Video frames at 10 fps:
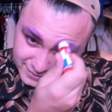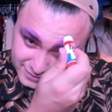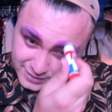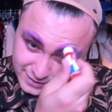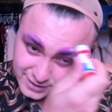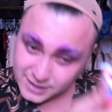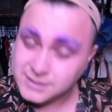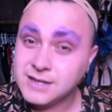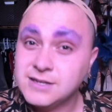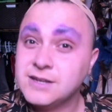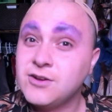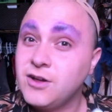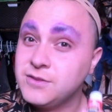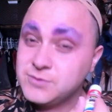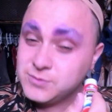And yes, I did
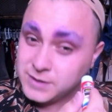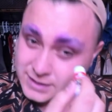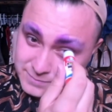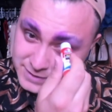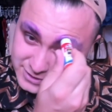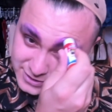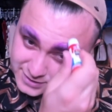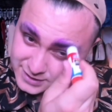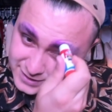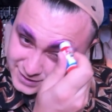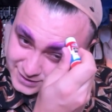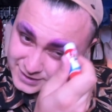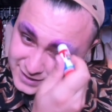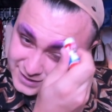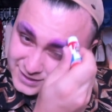call them twiggly bitches.
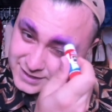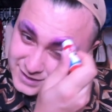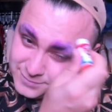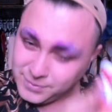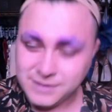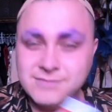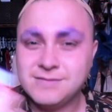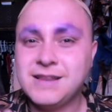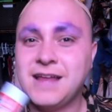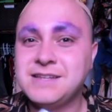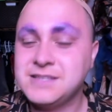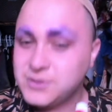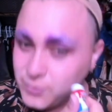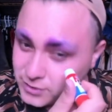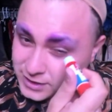But that doesn't
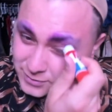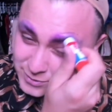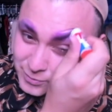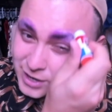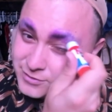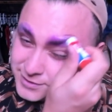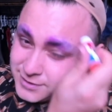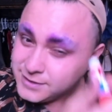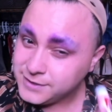correlate with brows.